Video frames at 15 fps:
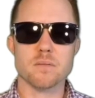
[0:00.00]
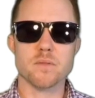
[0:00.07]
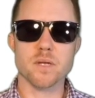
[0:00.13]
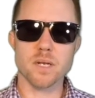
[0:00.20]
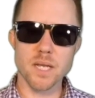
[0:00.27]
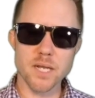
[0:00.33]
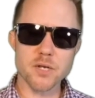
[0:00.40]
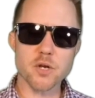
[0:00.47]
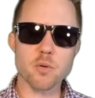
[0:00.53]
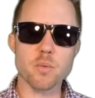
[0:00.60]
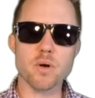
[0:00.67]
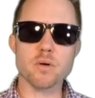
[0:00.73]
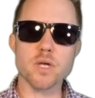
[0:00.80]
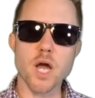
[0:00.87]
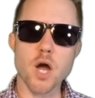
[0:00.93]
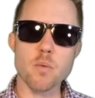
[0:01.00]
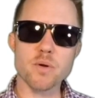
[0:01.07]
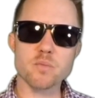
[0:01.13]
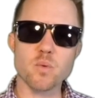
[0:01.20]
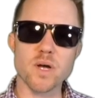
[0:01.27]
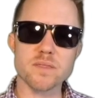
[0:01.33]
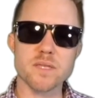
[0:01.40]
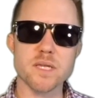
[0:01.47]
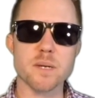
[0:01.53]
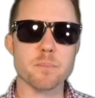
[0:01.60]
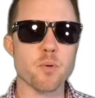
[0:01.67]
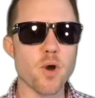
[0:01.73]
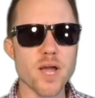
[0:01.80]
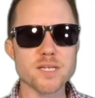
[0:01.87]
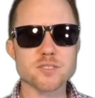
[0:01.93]
The lender will go with what the
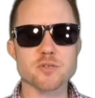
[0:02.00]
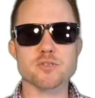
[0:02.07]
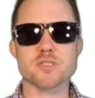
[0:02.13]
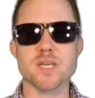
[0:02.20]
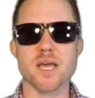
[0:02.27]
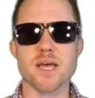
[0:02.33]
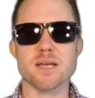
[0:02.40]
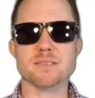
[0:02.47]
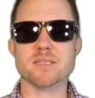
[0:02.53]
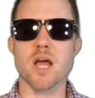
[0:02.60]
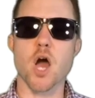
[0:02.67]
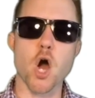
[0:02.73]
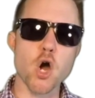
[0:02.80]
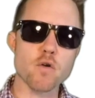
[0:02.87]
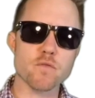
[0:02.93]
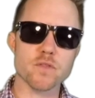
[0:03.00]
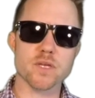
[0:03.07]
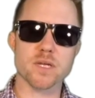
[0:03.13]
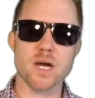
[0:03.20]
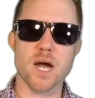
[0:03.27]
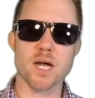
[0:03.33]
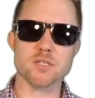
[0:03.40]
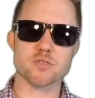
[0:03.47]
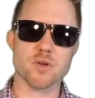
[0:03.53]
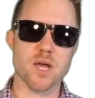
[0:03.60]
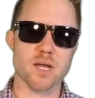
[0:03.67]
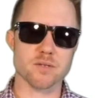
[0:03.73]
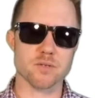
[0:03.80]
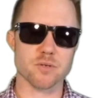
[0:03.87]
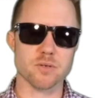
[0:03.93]
appraiser says over the
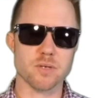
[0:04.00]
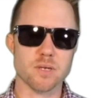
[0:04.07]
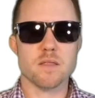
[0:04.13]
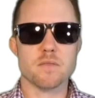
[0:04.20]
contractor.